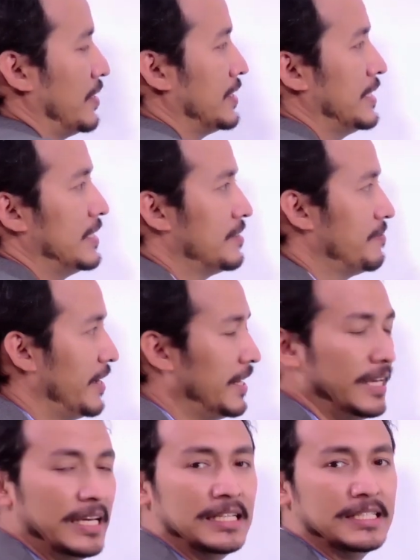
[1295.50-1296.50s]
it is very
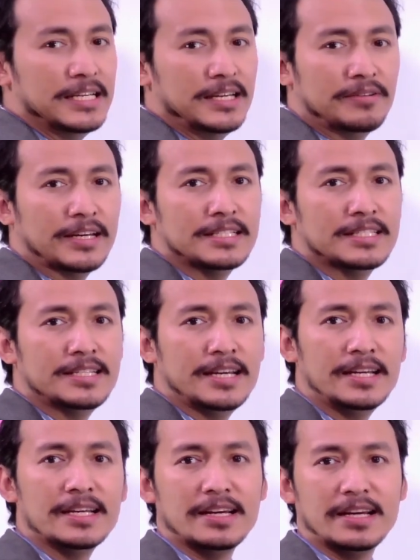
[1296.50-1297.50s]
easy. You can say
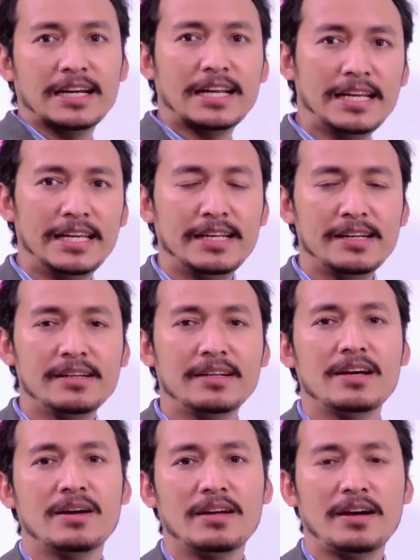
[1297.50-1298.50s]
clean,
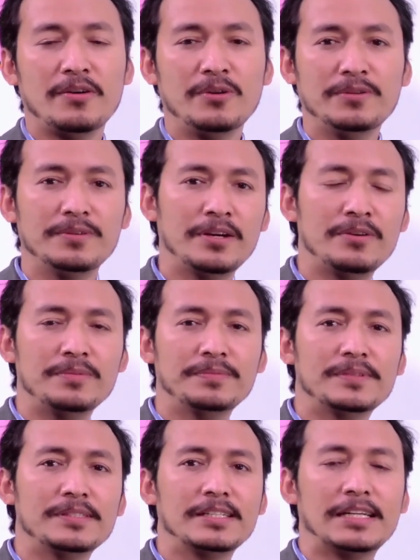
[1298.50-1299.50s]

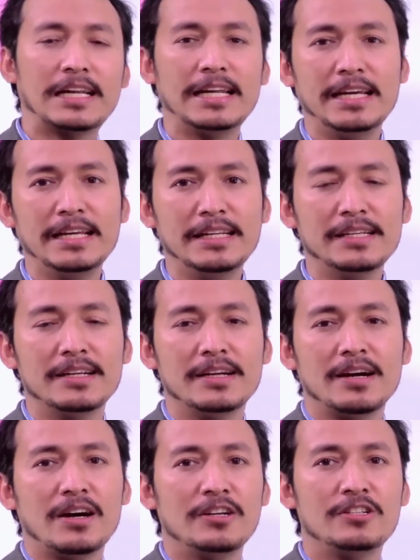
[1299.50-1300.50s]
clean,
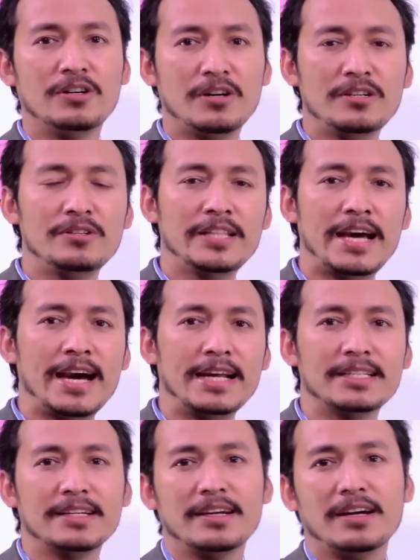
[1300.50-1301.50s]
or don't do that,
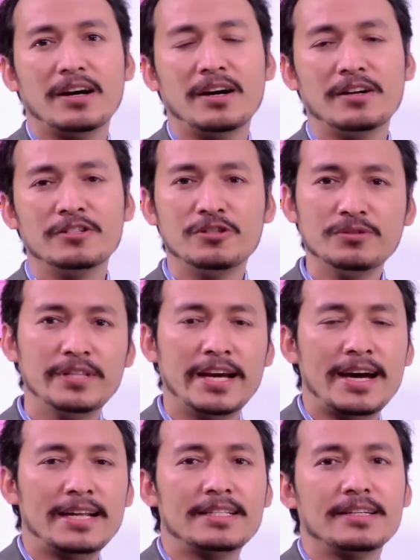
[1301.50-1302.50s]
or do
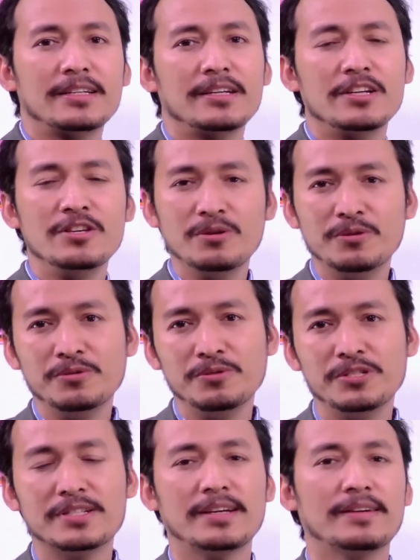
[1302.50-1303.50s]
that,
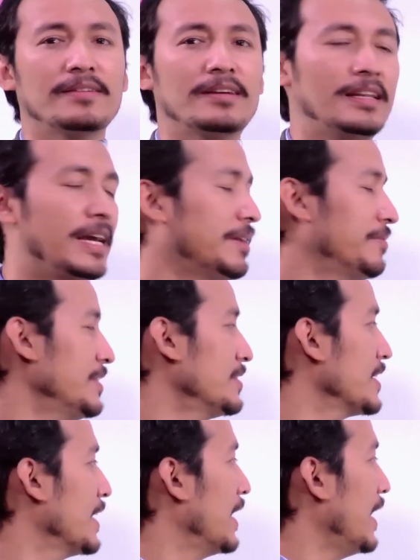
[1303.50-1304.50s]
use, likewise.
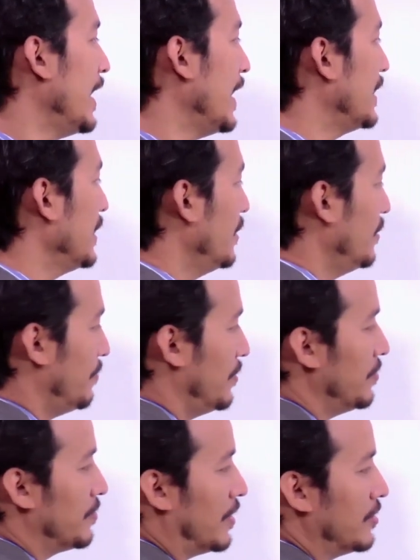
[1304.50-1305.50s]
And if you
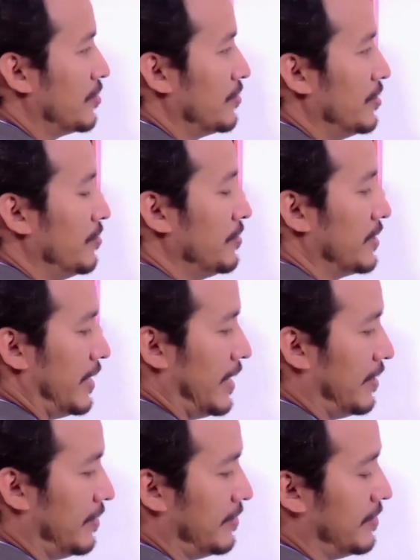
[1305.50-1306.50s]
want to use
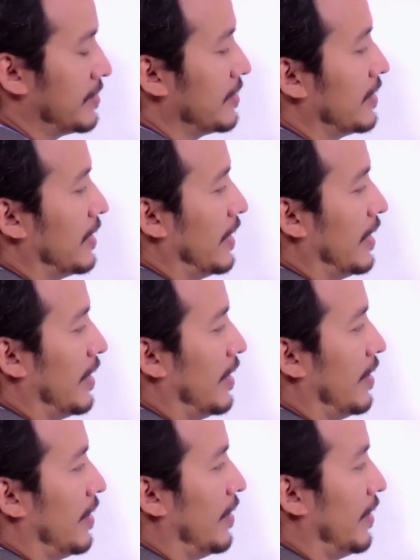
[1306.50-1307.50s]
another
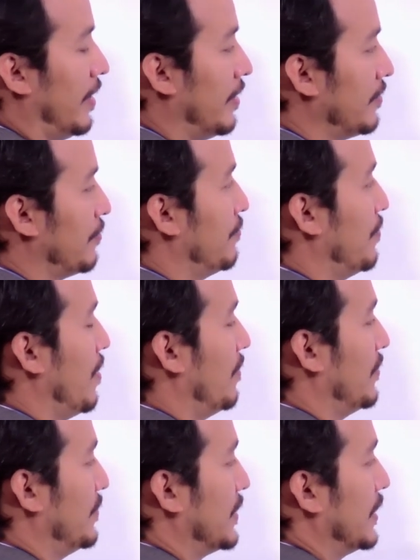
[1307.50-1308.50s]

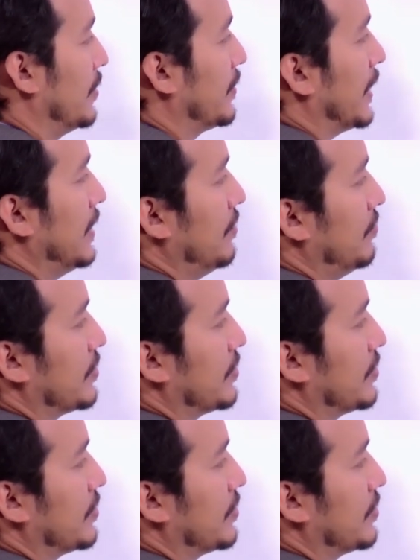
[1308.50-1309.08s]
form, you can use